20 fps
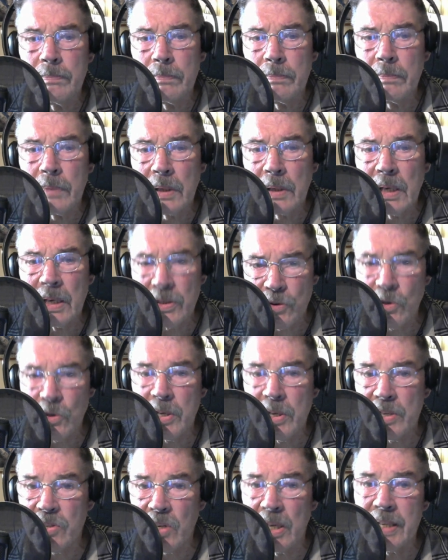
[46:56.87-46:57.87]

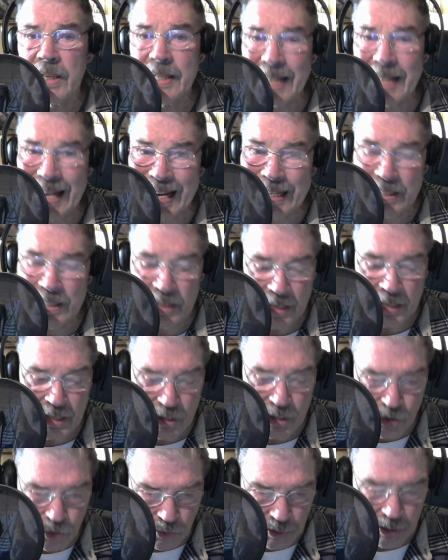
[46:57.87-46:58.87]
countries attacked
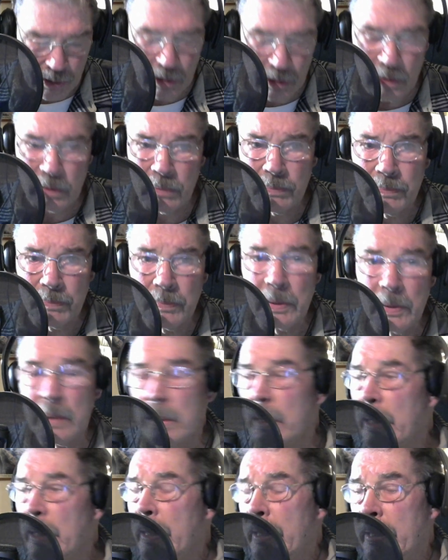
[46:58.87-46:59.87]
Israel
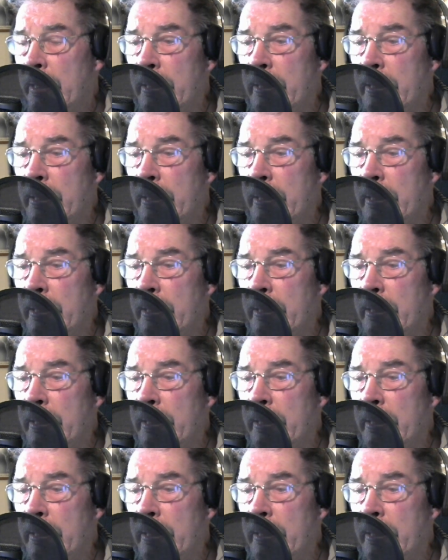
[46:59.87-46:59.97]
in